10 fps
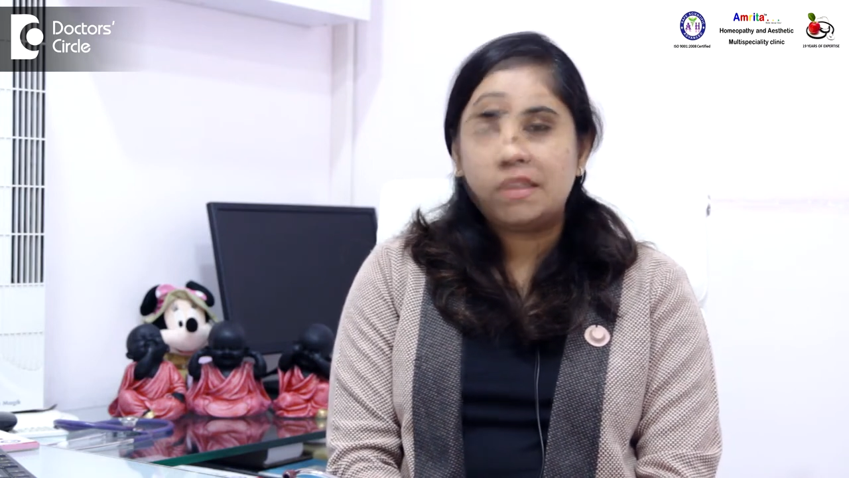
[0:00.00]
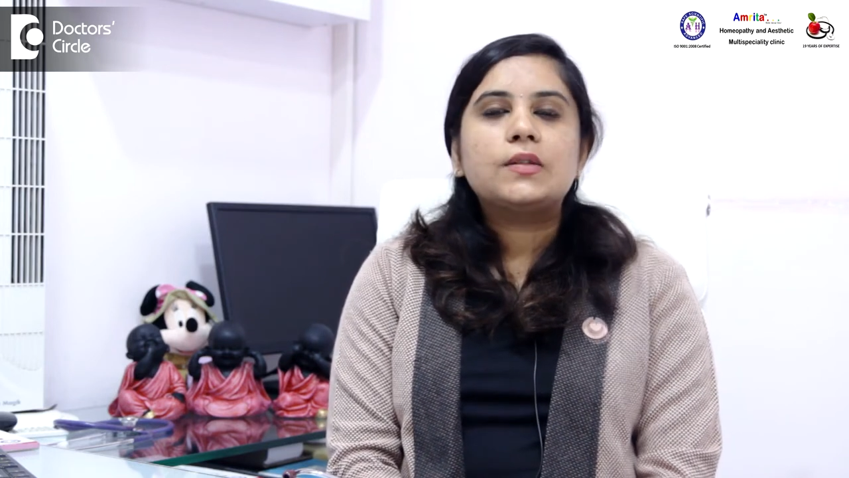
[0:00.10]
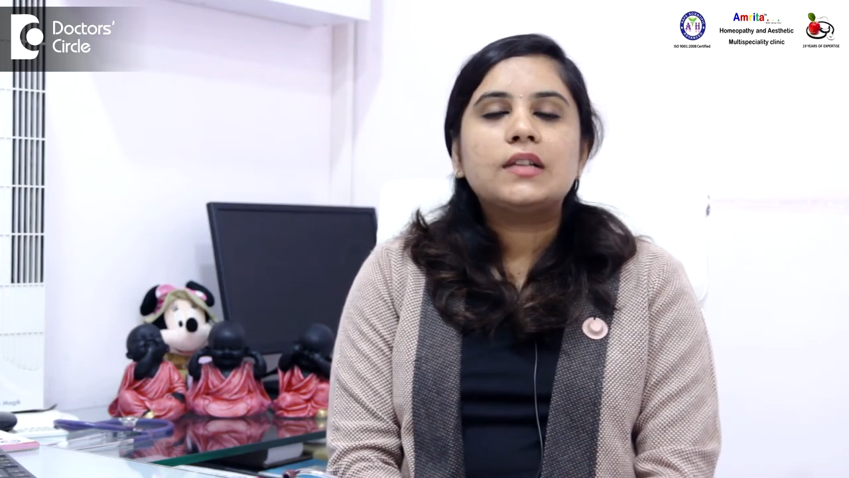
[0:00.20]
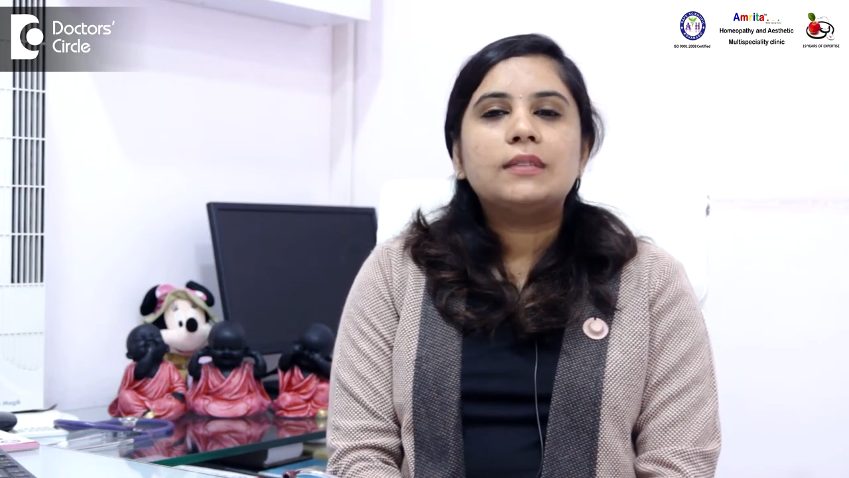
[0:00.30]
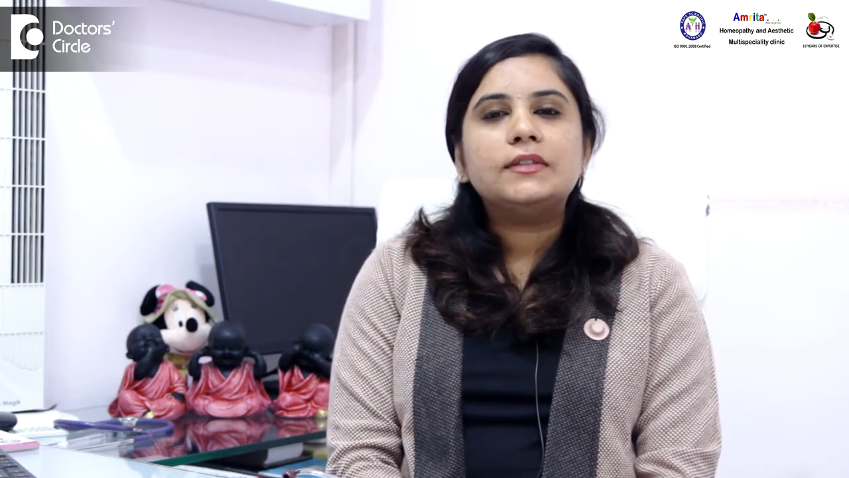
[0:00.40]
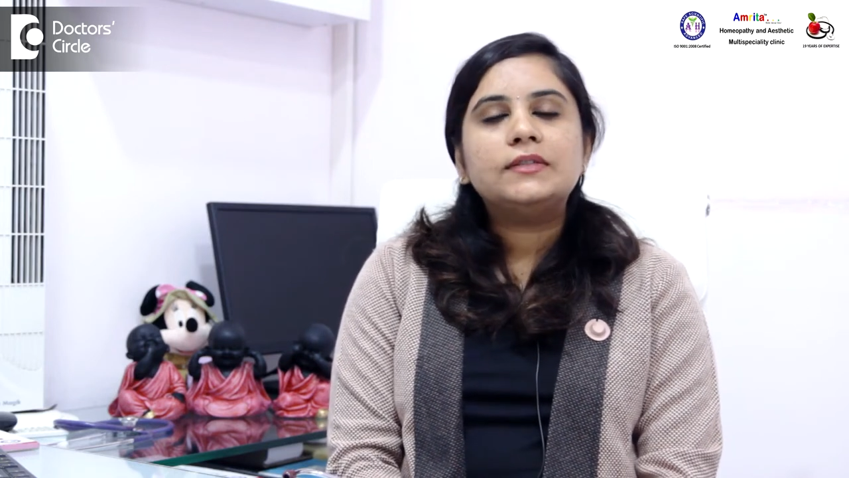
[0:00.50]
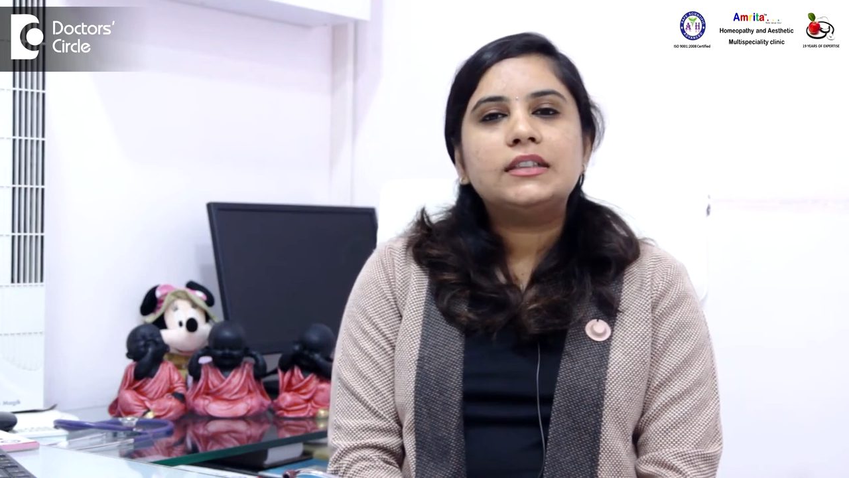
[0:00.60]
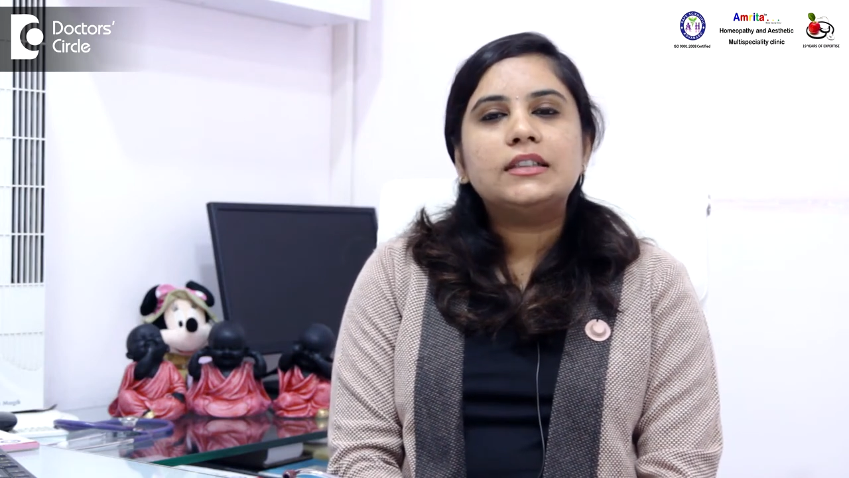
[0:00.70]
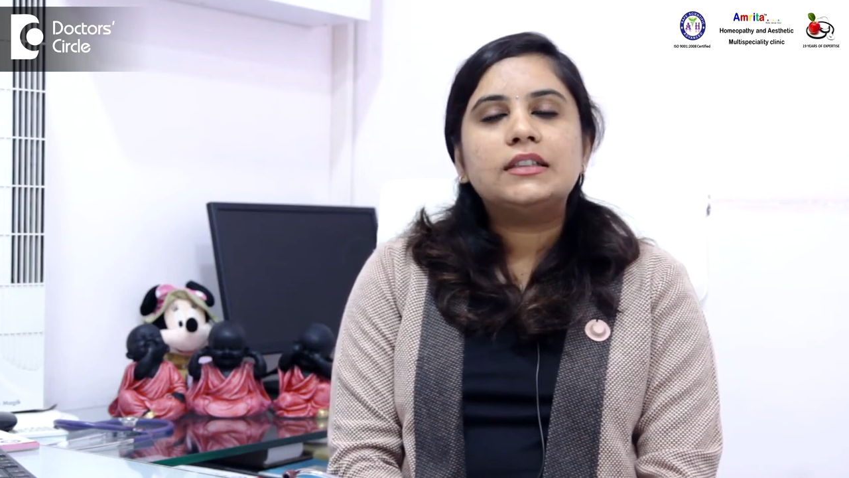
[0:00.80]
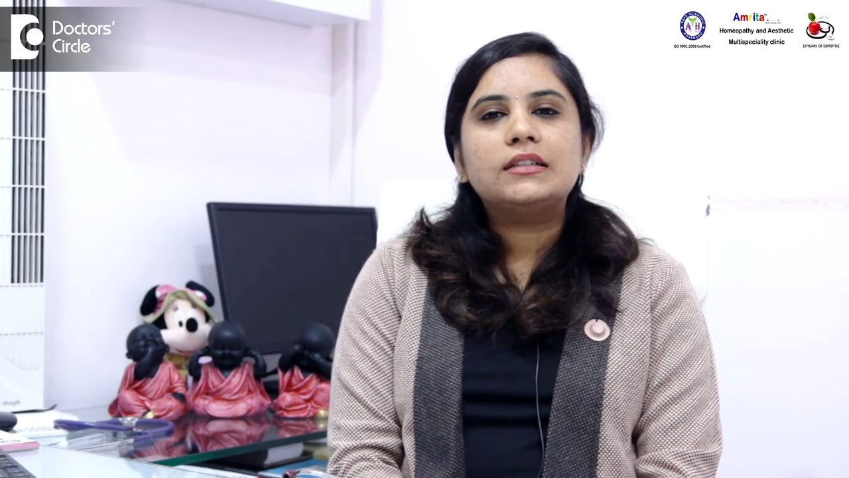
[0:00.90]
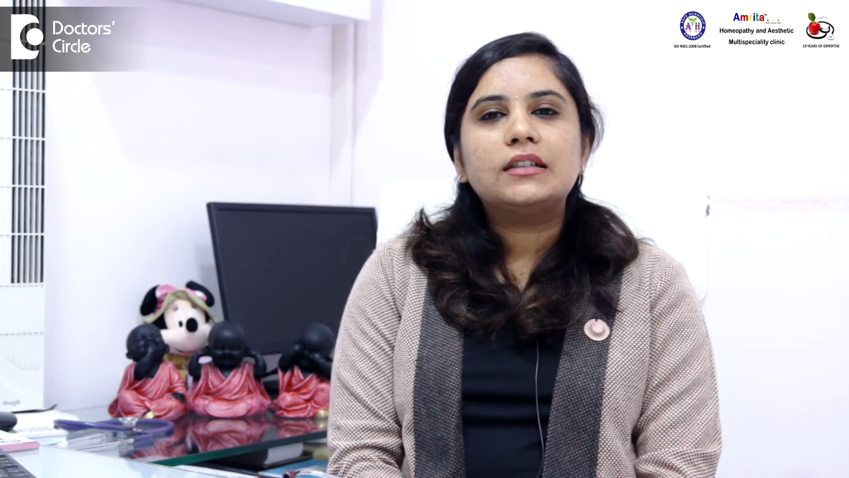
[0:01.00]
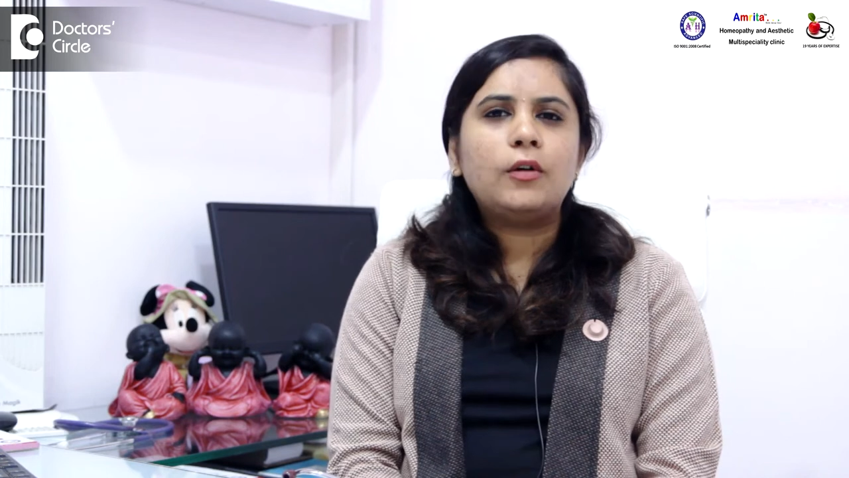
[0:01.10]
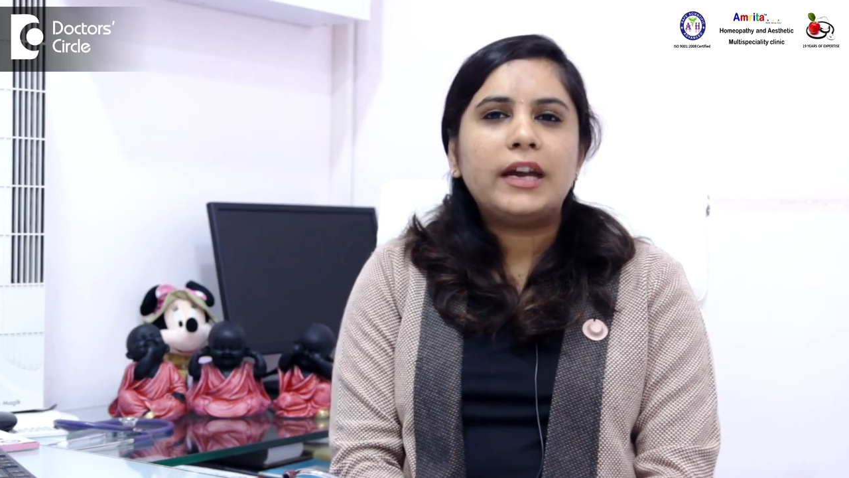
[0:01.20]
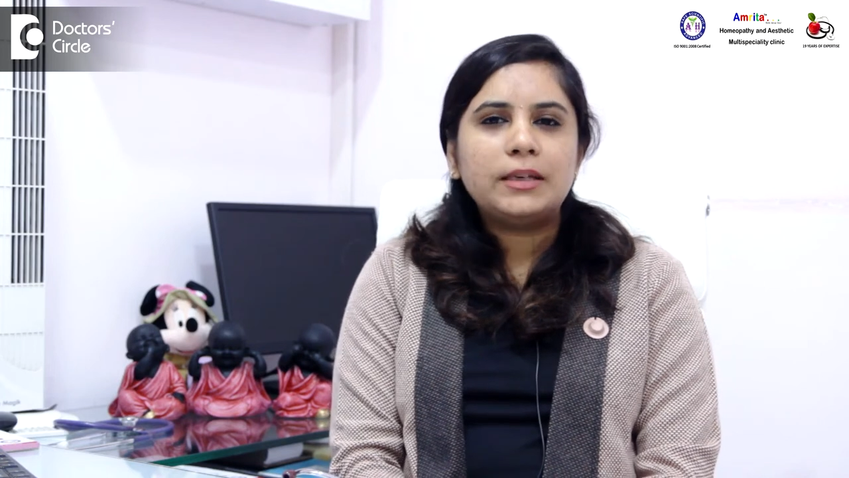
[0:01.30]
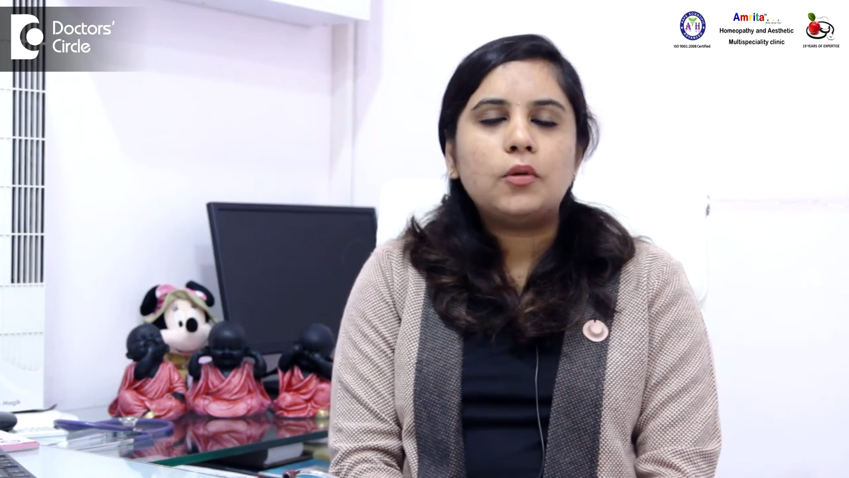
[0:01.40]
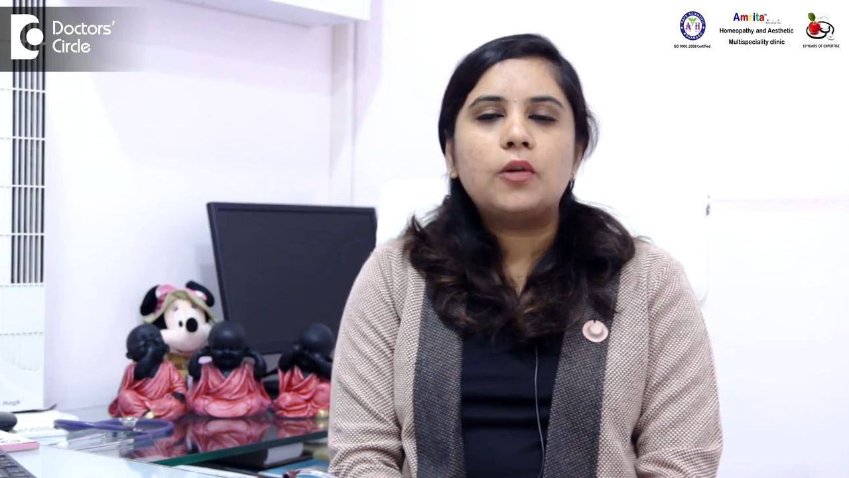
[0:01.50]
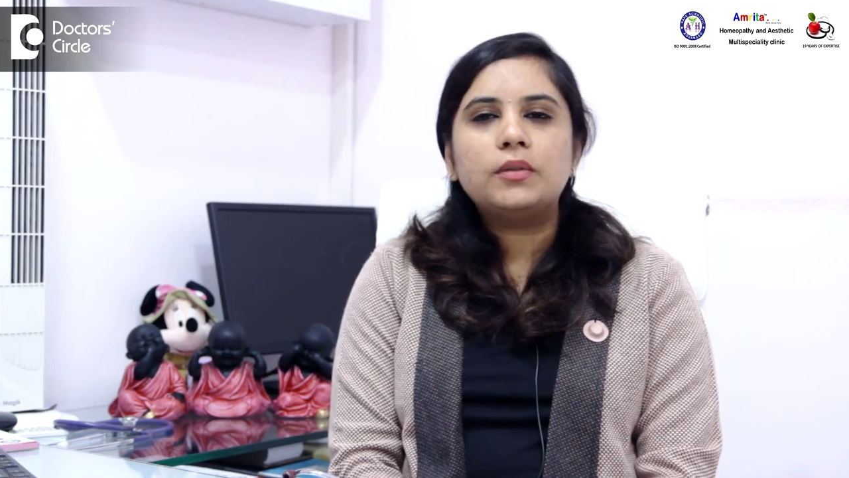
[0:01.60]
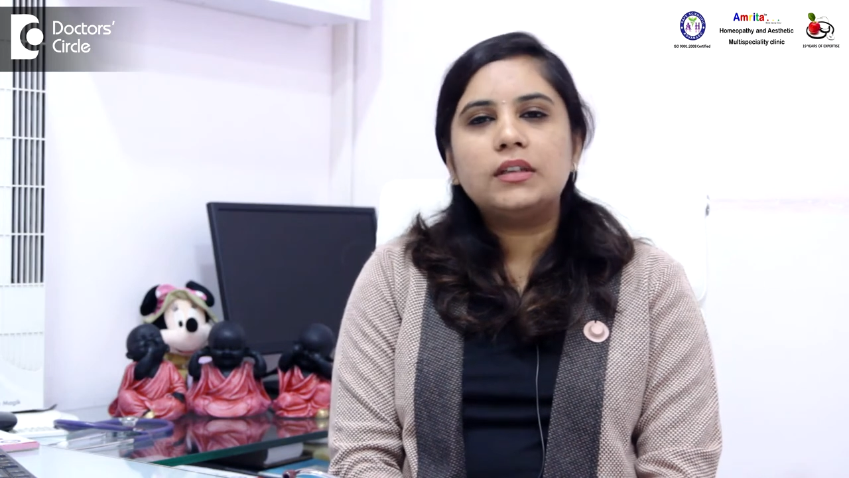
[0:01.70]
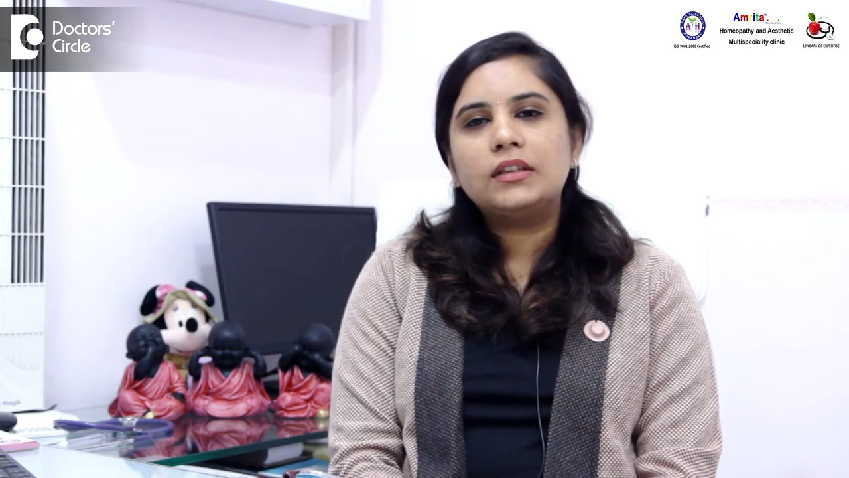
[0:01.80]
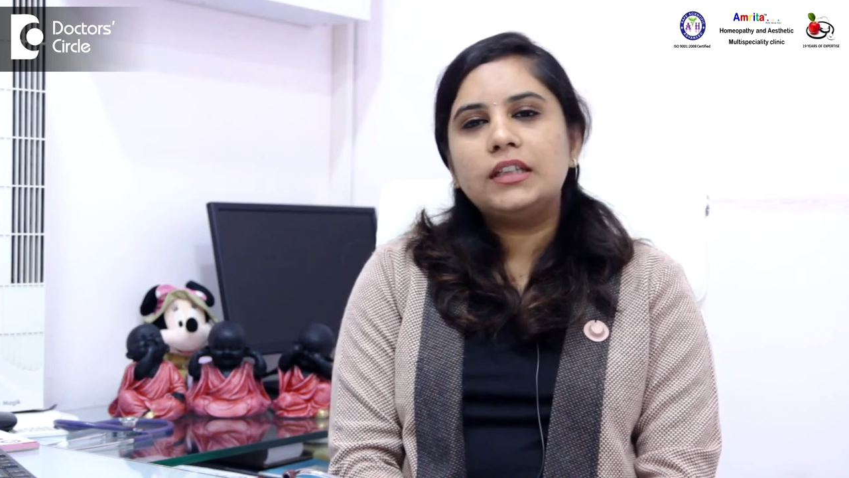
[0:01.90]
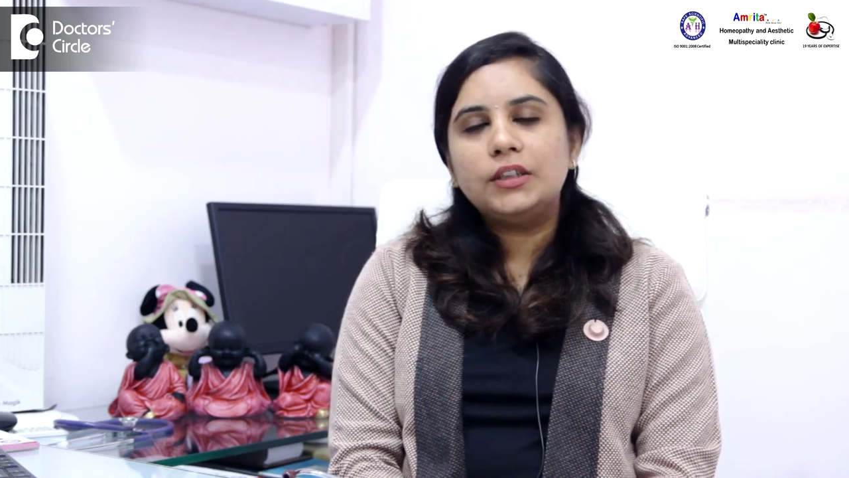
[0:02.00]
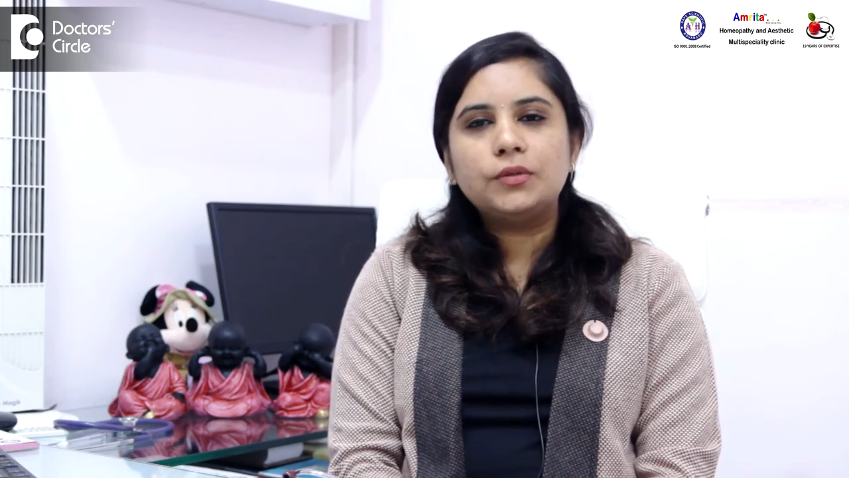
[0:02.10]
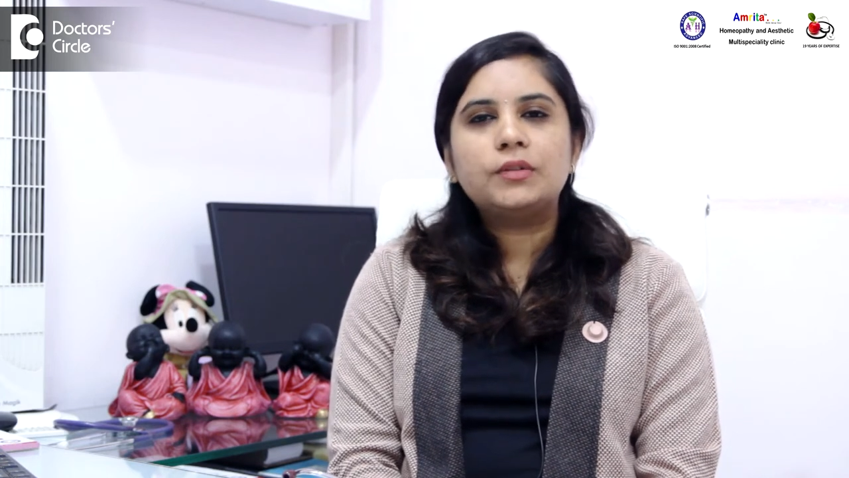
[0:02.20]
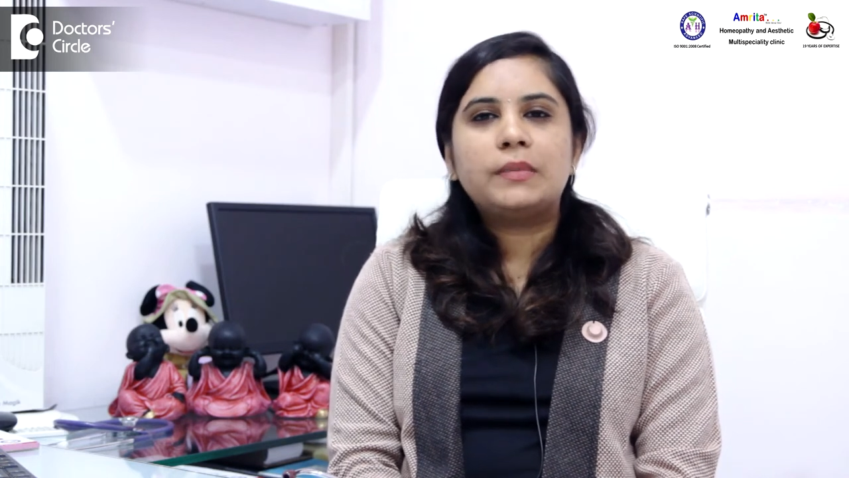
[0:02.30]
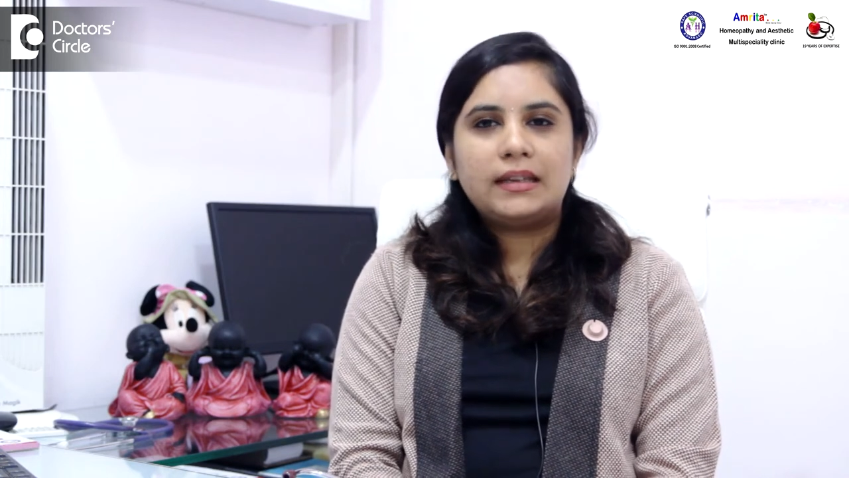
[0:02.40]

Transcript: So some of the quite popularly used